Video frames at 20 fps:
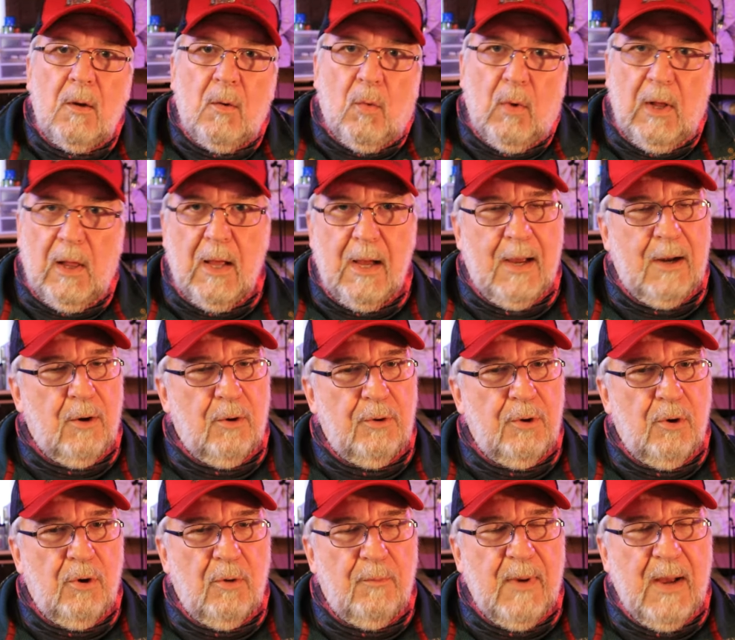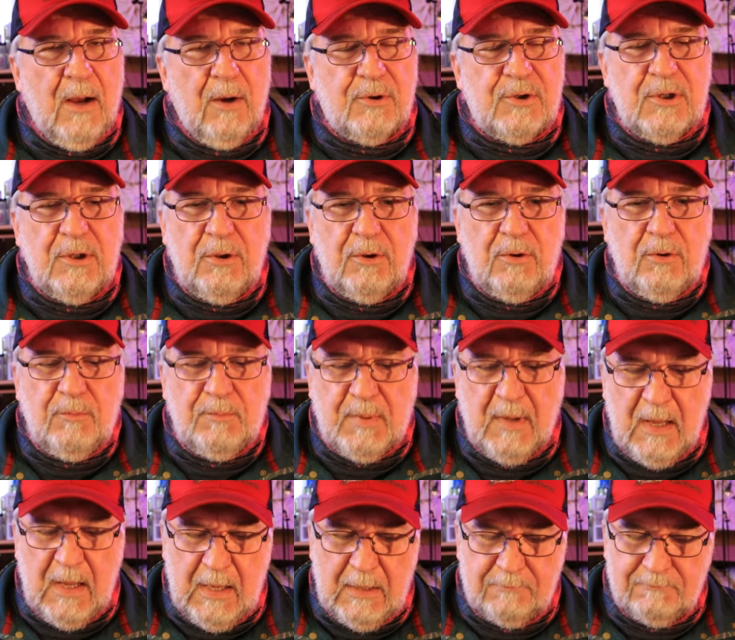Well, I don't know about you,
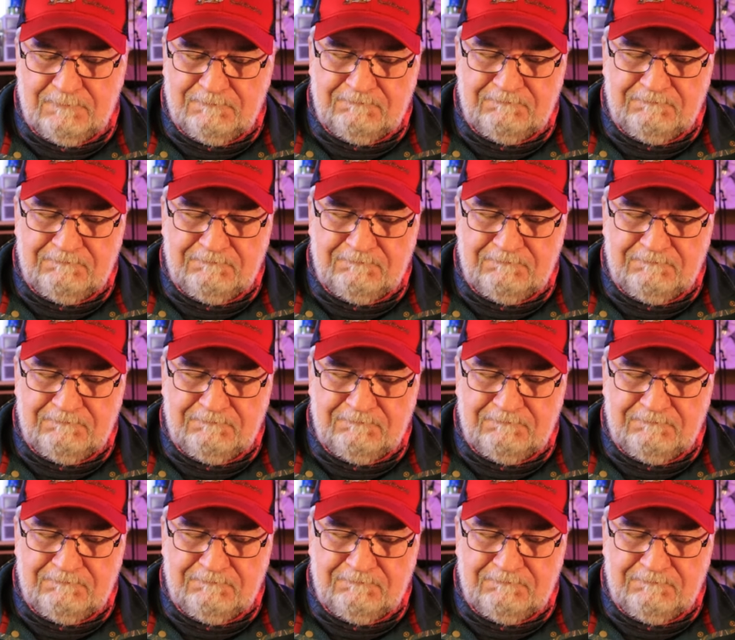but